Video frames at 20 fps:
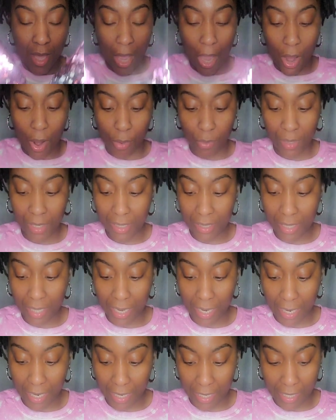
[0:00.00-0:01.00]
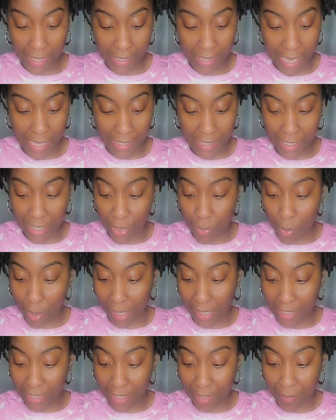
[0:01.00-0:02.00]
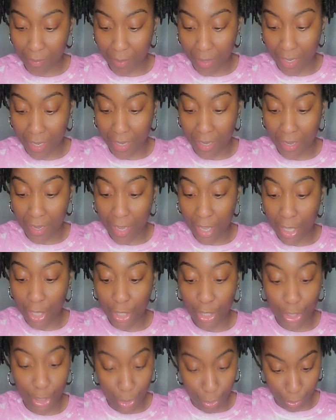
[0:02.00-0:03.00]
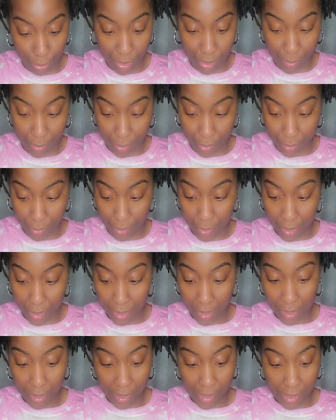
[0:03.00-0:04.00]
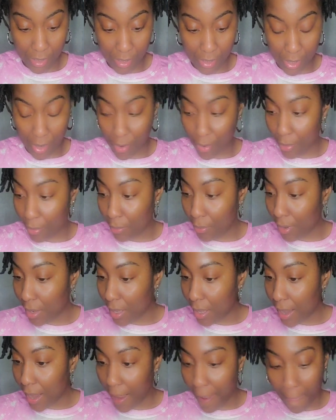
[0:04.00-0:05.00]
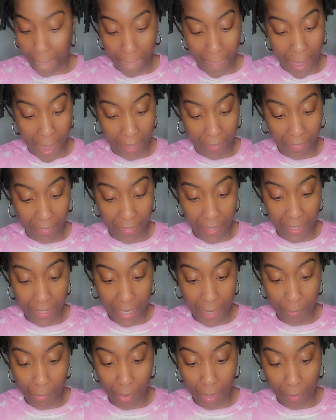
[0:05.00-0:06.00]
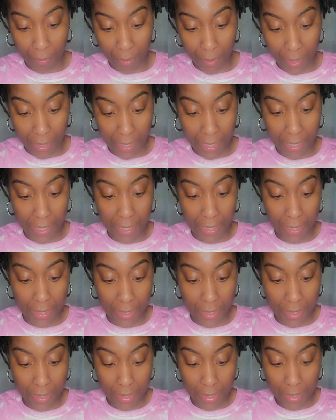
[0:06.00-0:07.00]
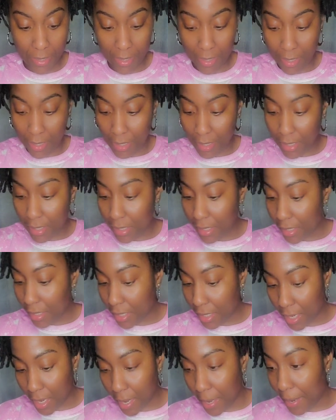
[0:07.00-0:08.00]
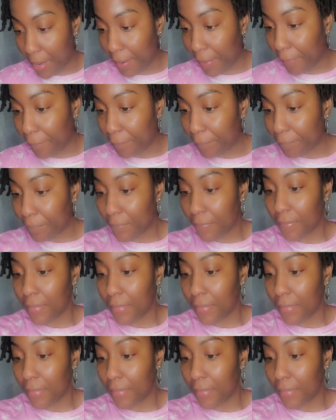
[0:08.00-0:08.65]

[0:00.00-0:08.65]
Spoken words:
Only thing is, I still want it to be usable. So I think that I'm going to place some